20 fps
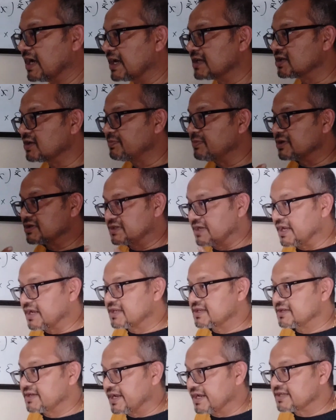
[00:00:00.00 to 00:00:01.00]
of mistakes
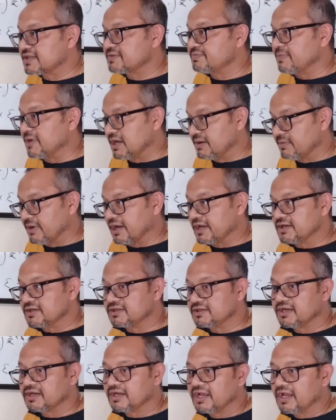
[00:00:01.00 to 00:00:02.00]
gets minimized,
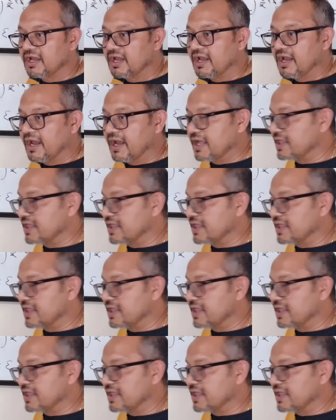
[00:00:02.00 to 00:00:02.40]
and